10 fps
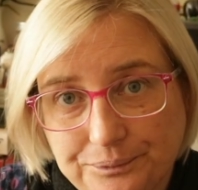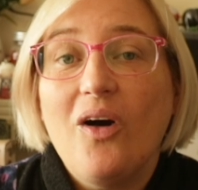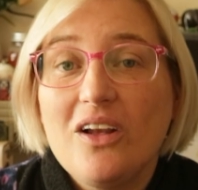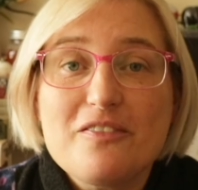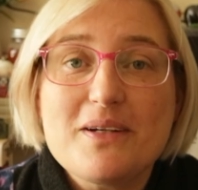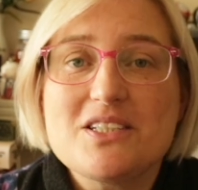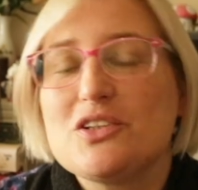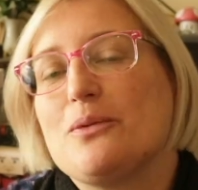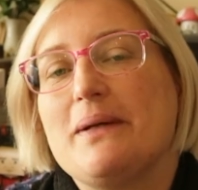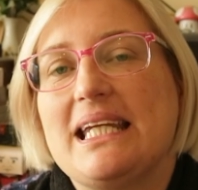All of my
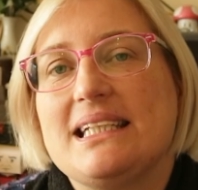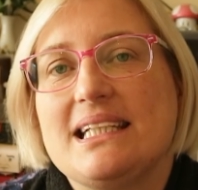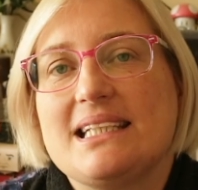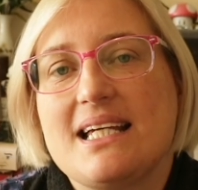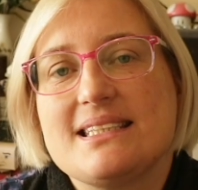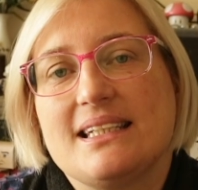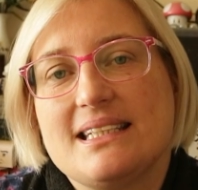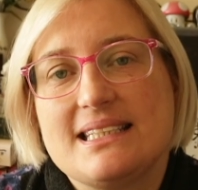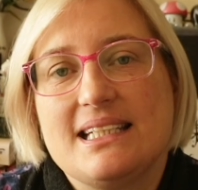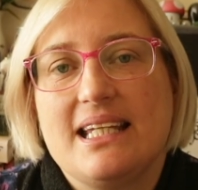social media details are
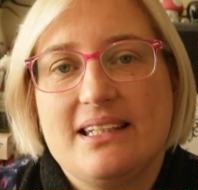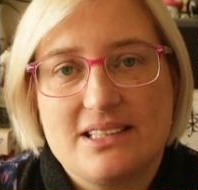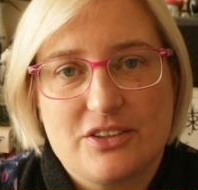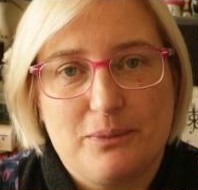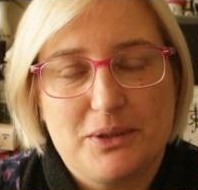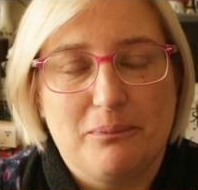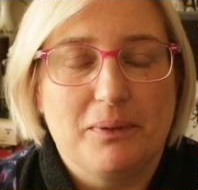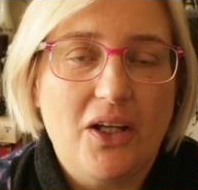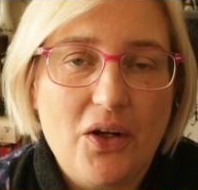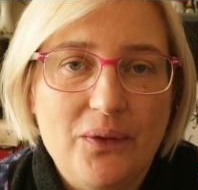listed in the description
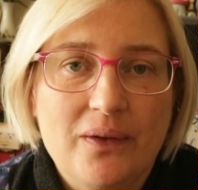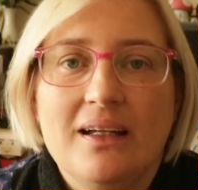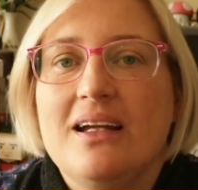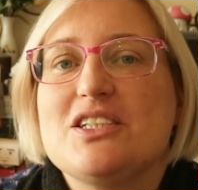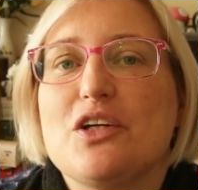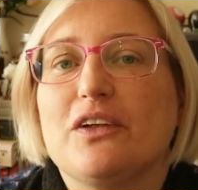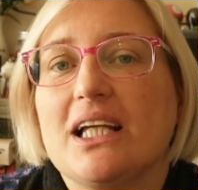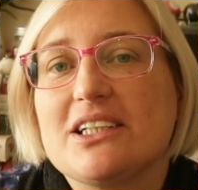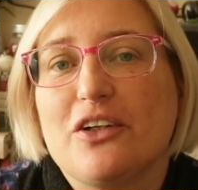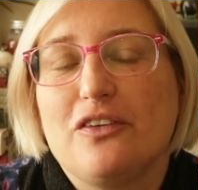below, so if you'd
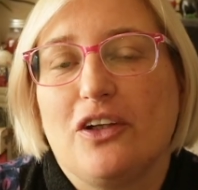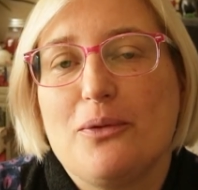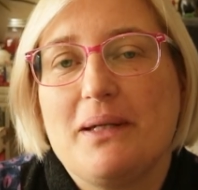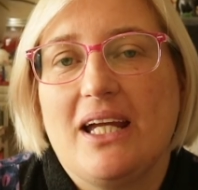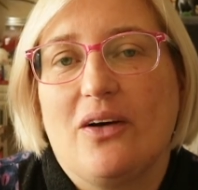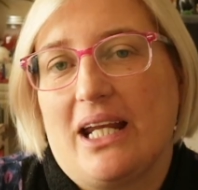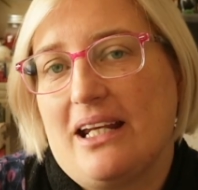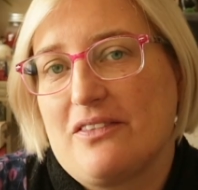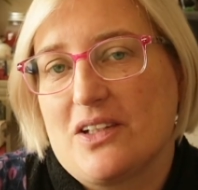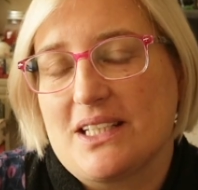like to go and follow me on
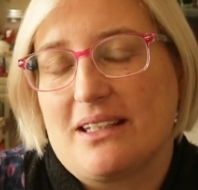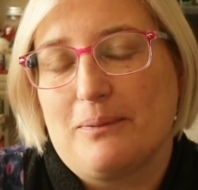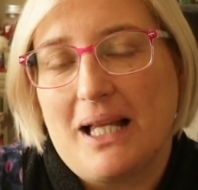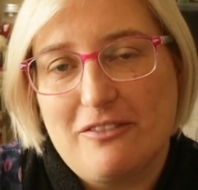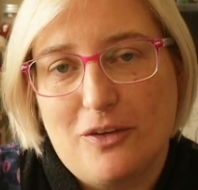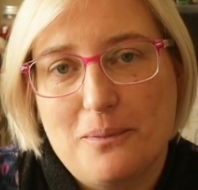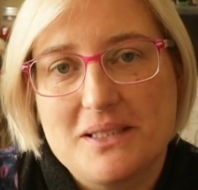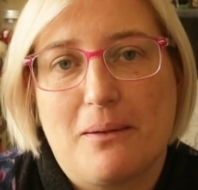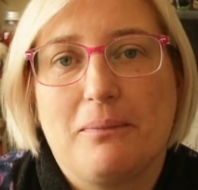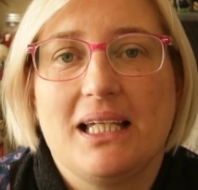any of those other platforms,
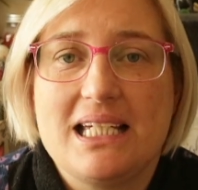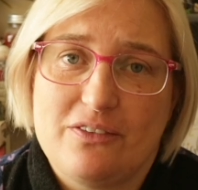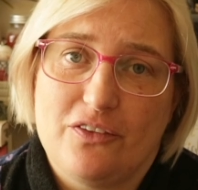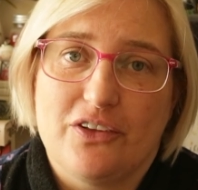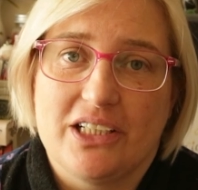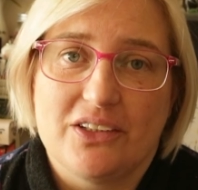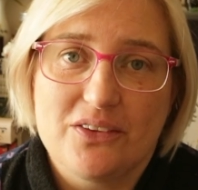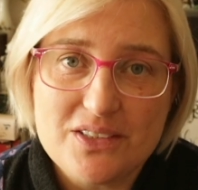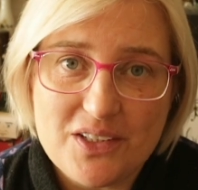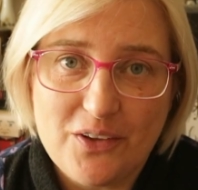please feel free to
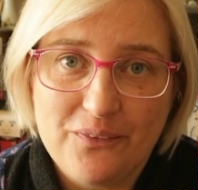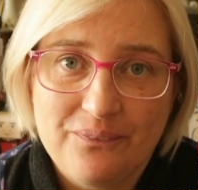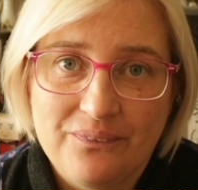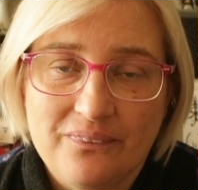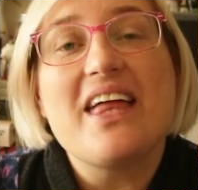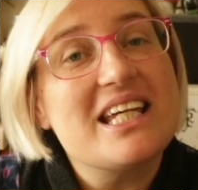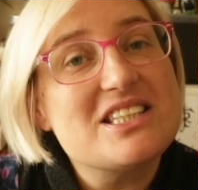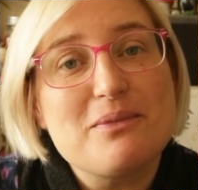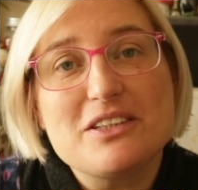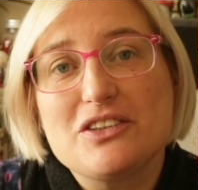do so. Thank you
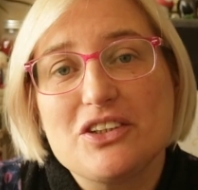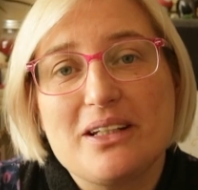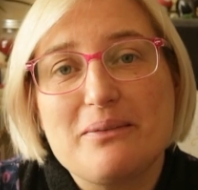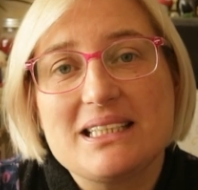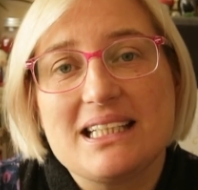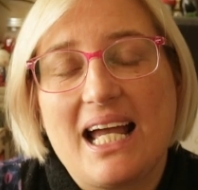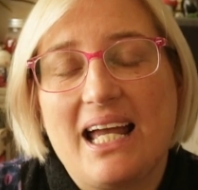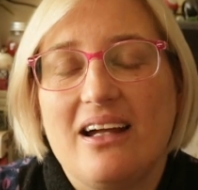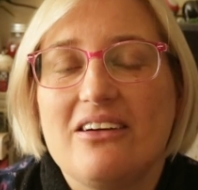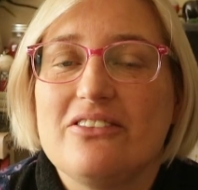so much for joining me
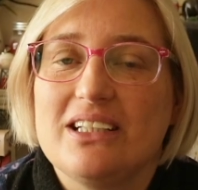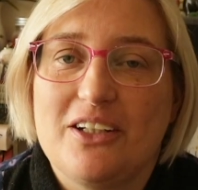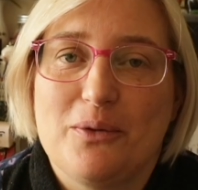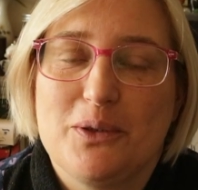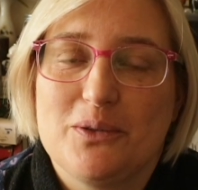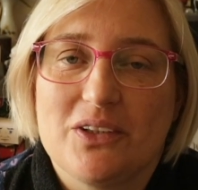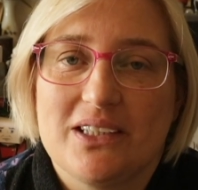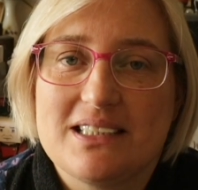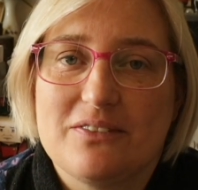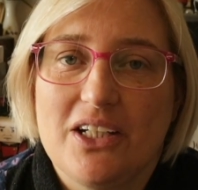today. I really hope you enjoyed
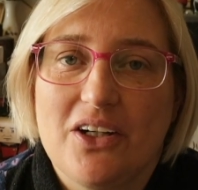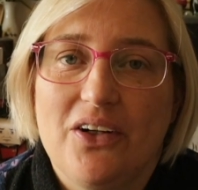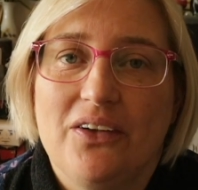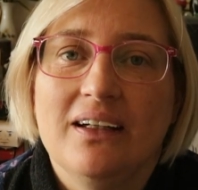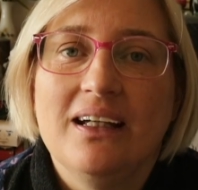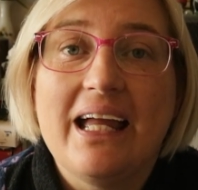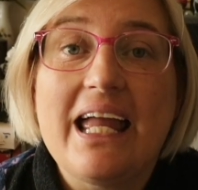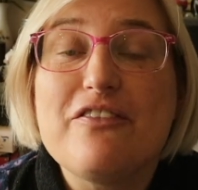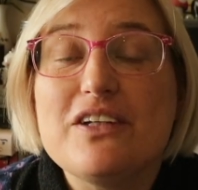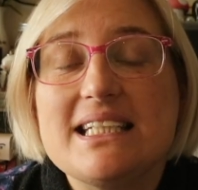this video.
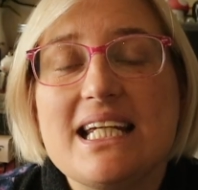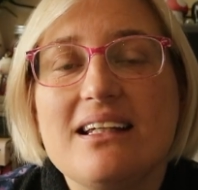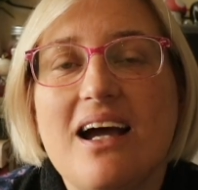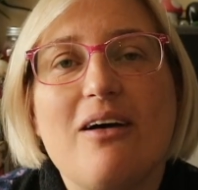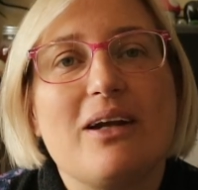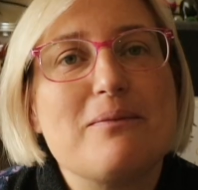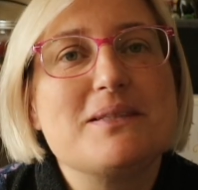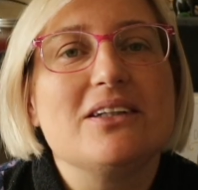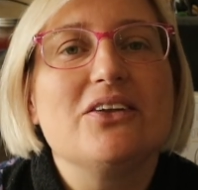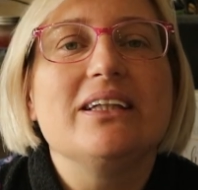If you did, I would
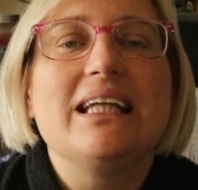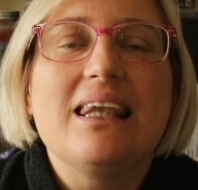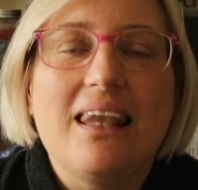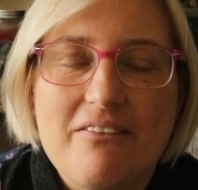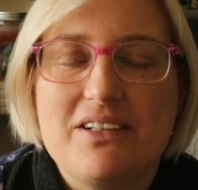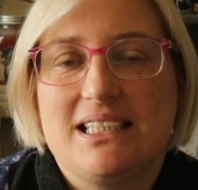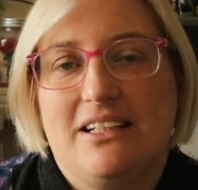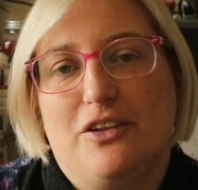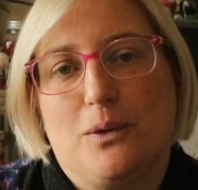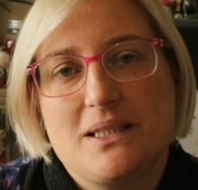absolutely love it
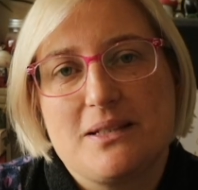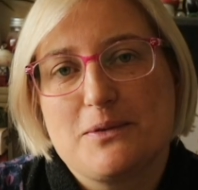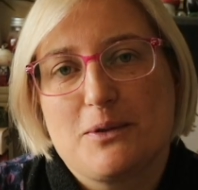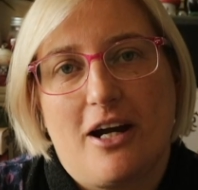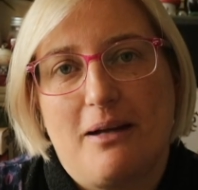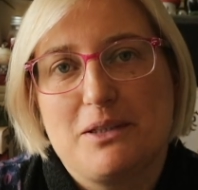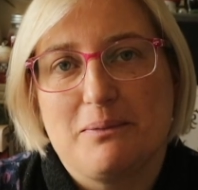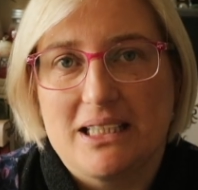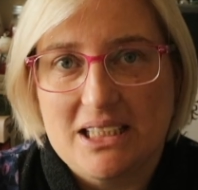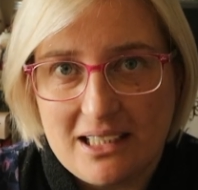if you would subscribe to
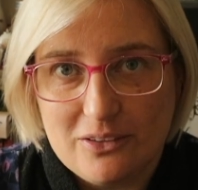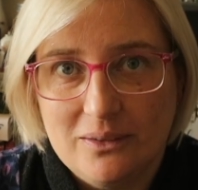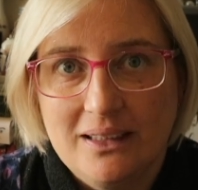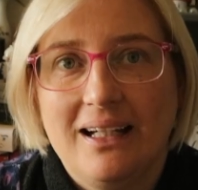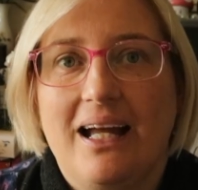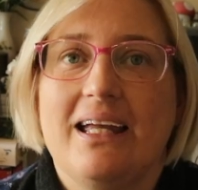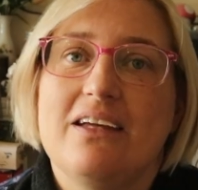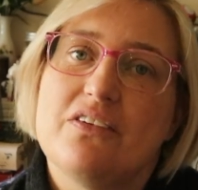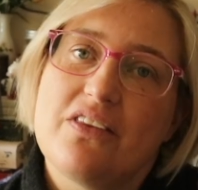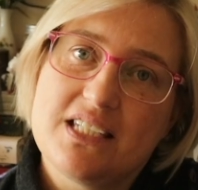my channel and
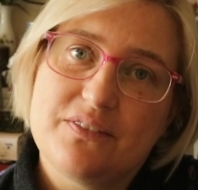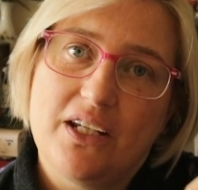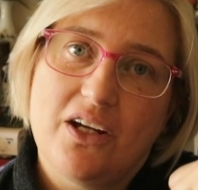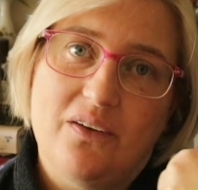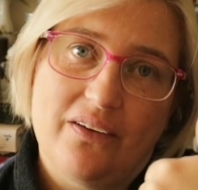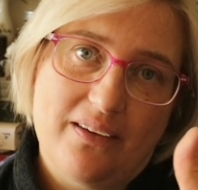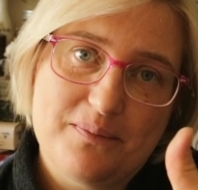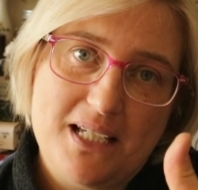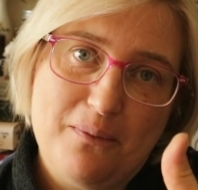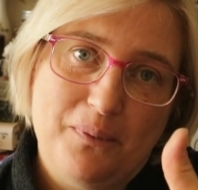give this video a
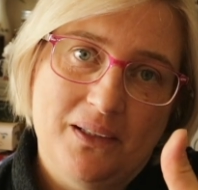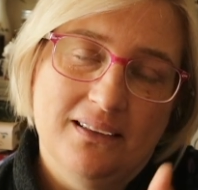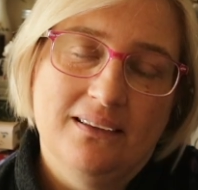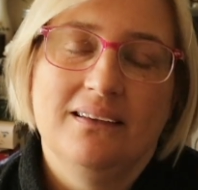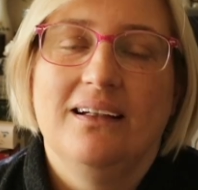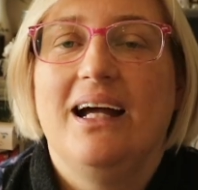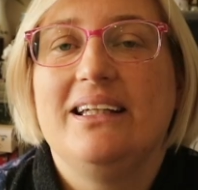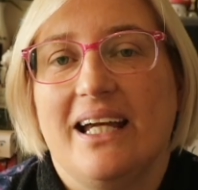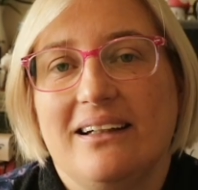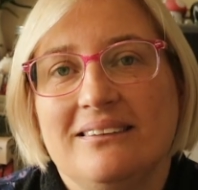thumbs up. And
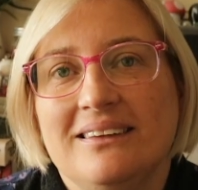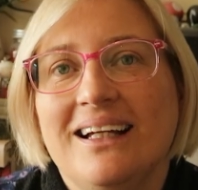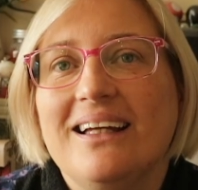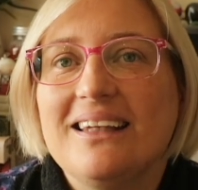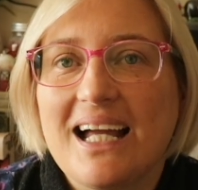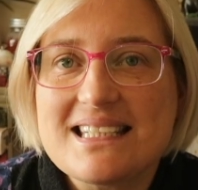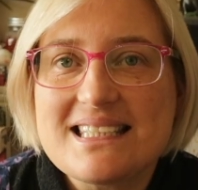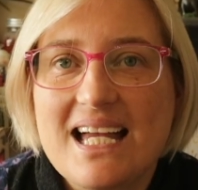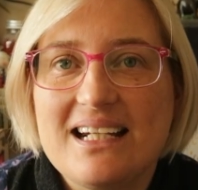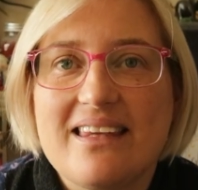yeah, like I
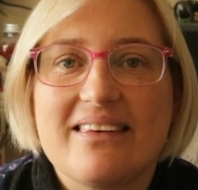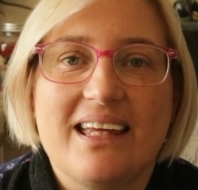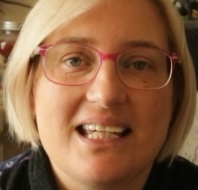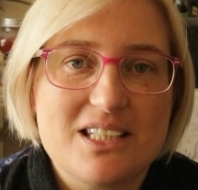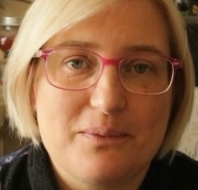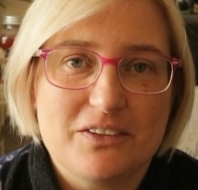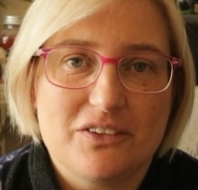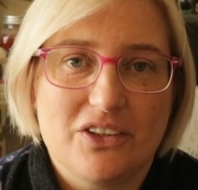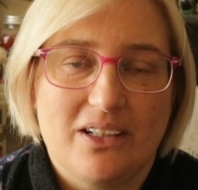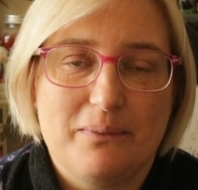said, thank you so much for
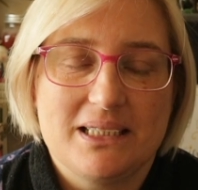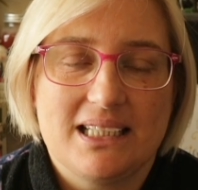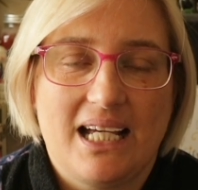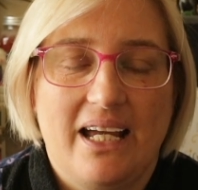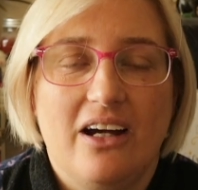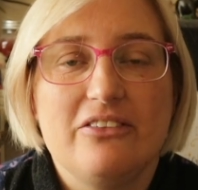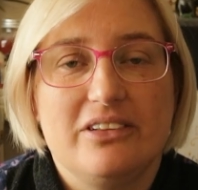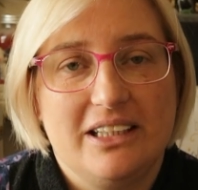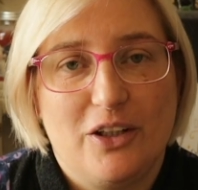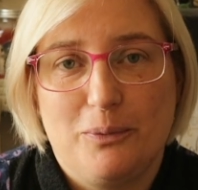joining me today. I
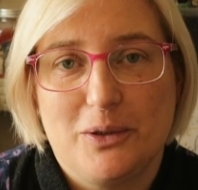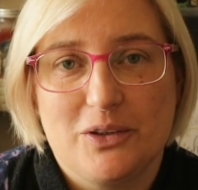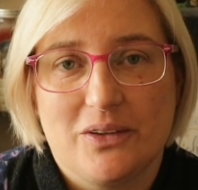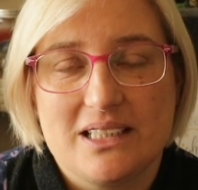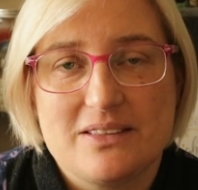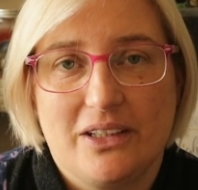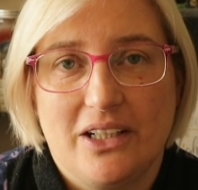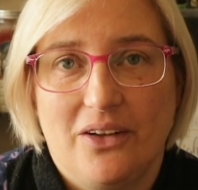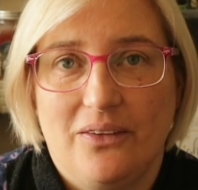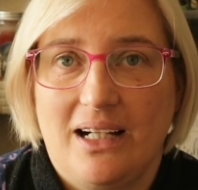really hope you enjoyed this
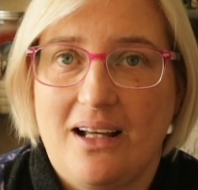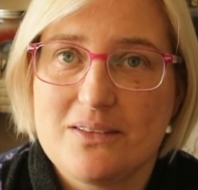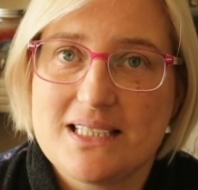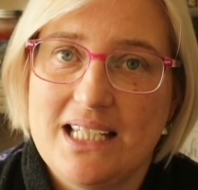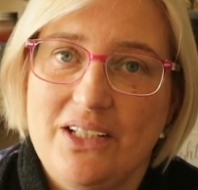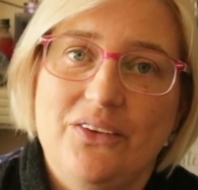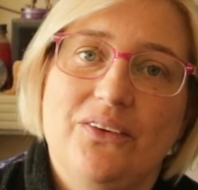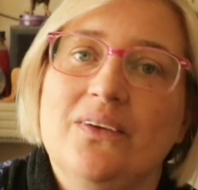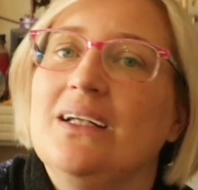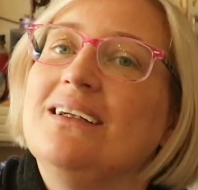video and I will see you
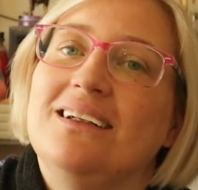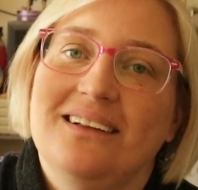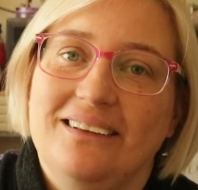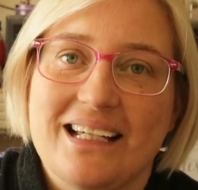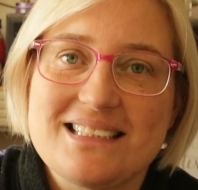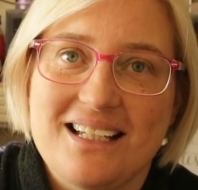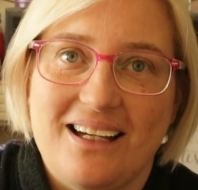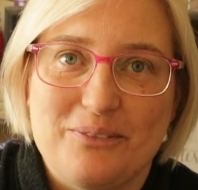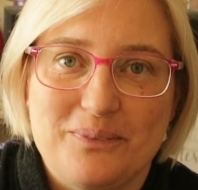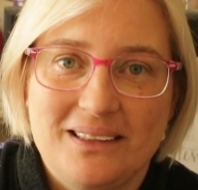next
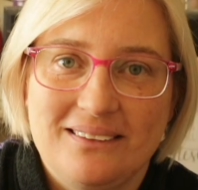time.